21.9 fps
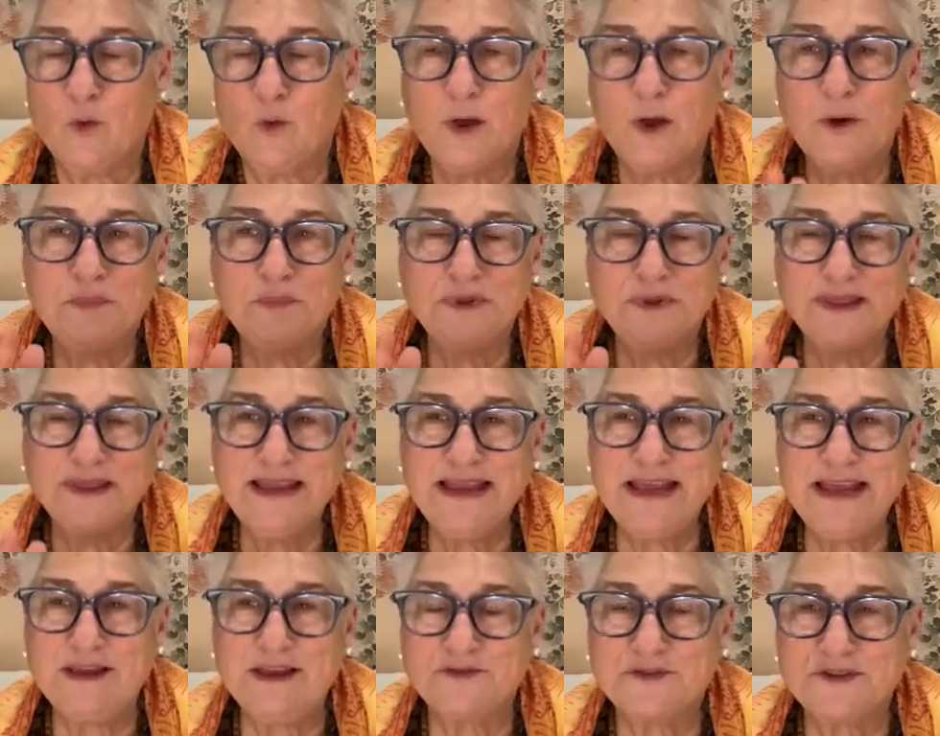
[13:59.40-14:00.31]
What
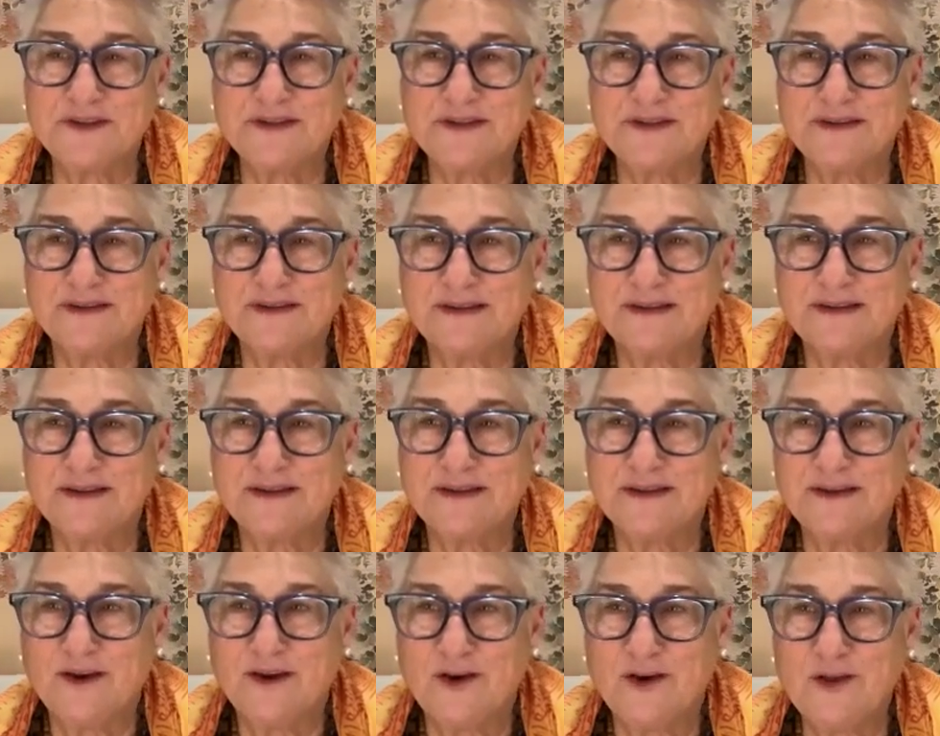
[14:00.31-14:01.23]
beliefs
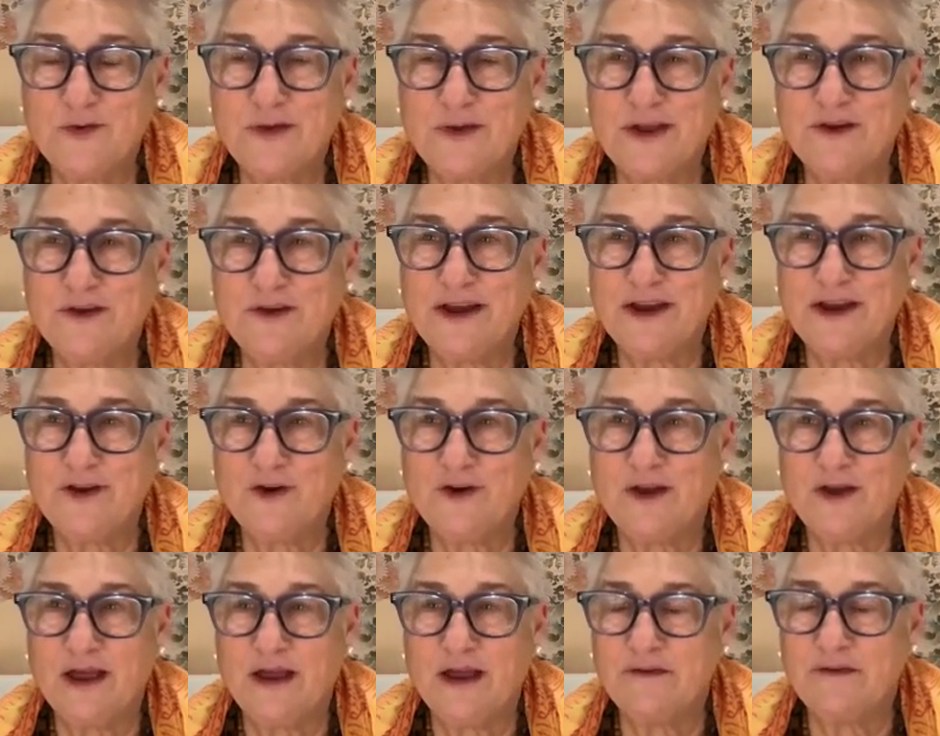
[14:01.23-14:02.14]
are you carrying in your
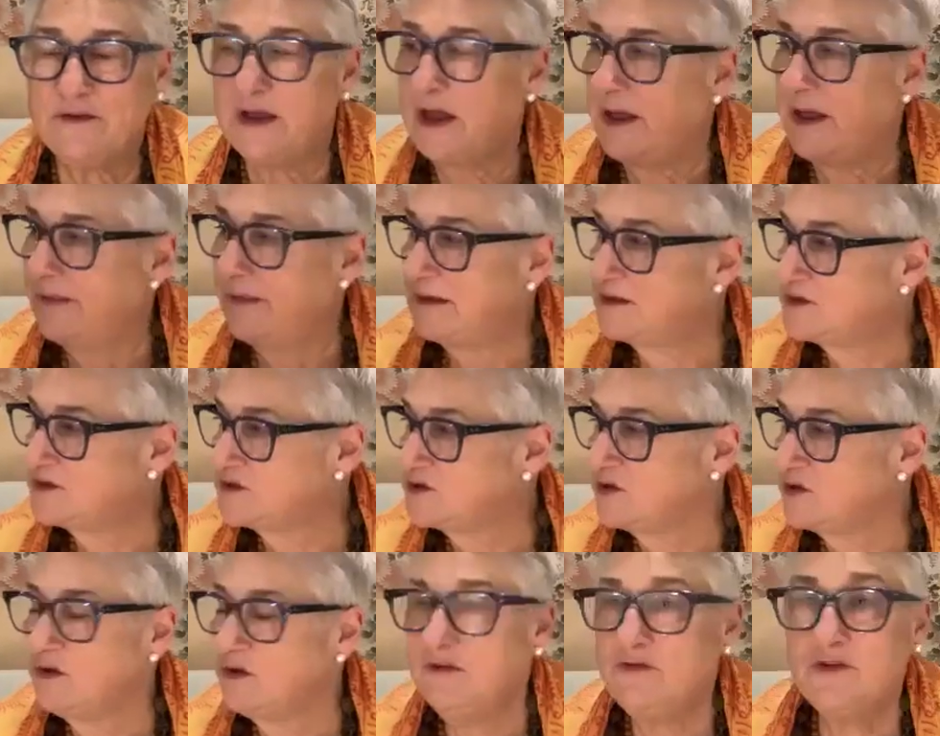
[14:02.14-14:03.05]
life that
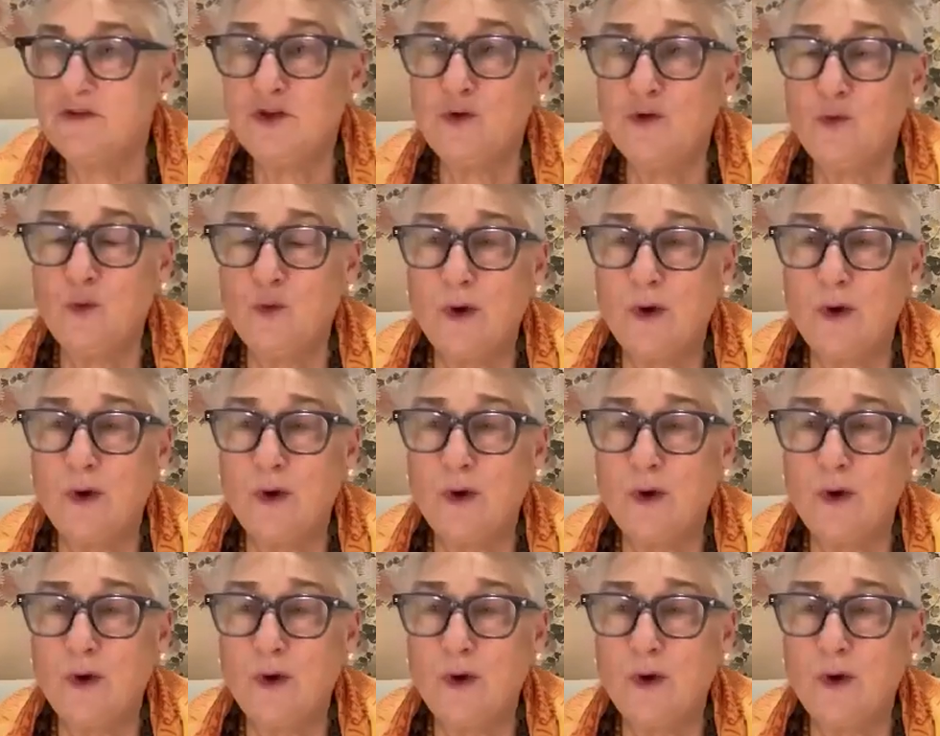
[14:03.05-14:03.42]
served you